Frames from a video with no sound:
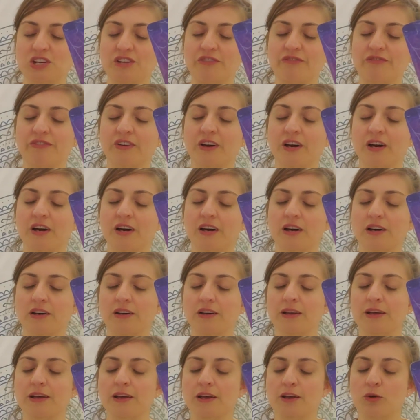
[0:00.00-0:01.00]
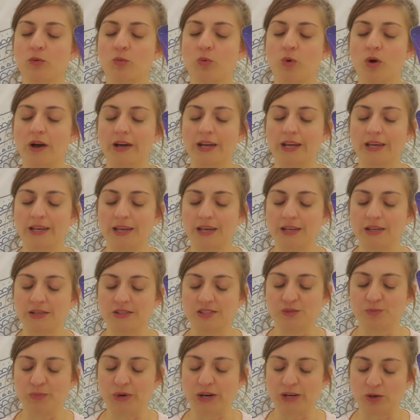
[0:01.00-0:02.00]
If walking in a
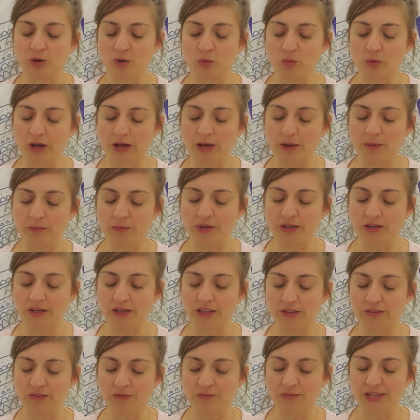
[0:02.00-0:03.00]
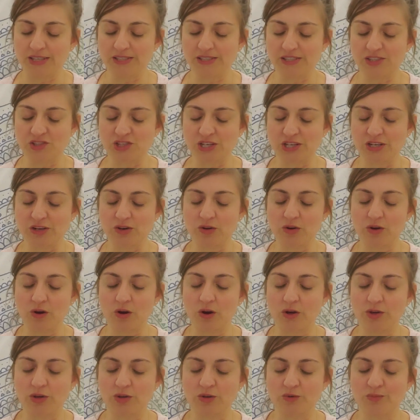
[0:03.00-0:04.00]
spider web, leave a message and I'll
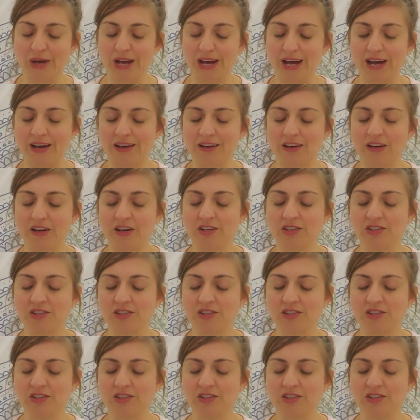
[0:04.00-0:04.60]
call you back.